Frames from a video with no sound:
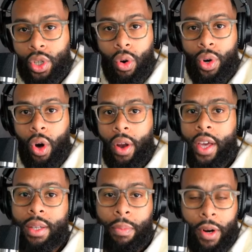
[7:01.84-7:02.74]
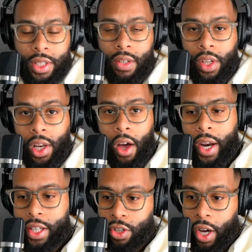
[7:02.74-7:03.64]
on as a person of the law
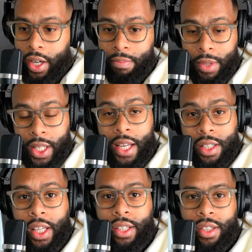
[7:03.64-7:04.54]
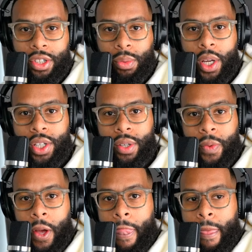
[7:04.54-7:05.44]
that's trying to de-escalate situation
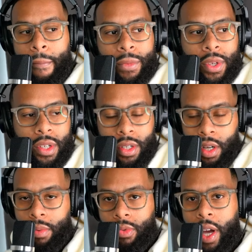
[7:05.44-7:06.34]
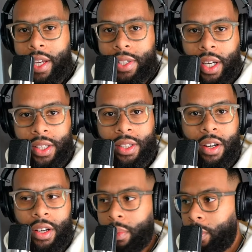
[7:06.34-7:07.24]
you're raising
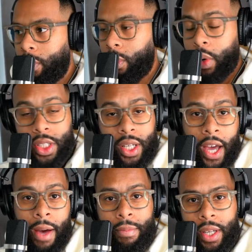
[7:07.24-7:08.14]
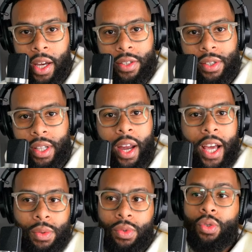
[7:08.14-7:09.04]
concern what's going to happen next now that's
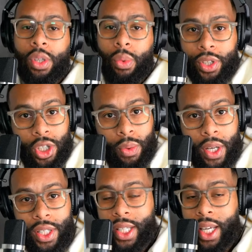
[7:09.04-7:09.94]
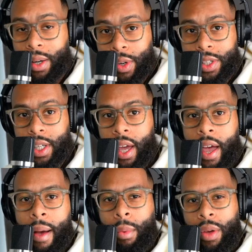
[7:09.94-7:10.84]
usually when situations get risky
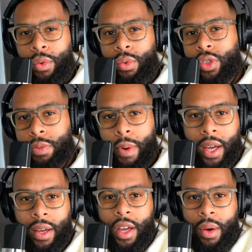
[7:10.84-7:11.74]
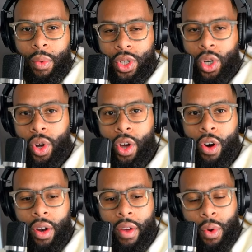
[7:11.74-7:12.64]
but if you respect what's going
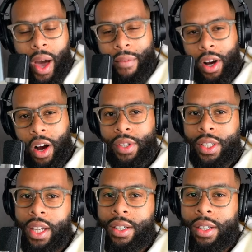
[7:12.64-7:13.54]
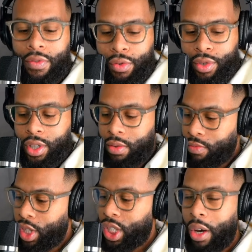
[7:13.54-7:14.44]
on if you have a conversation if you just
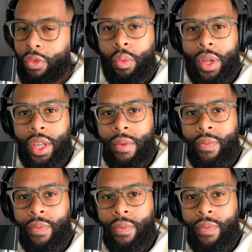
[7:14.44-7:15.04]
civil with it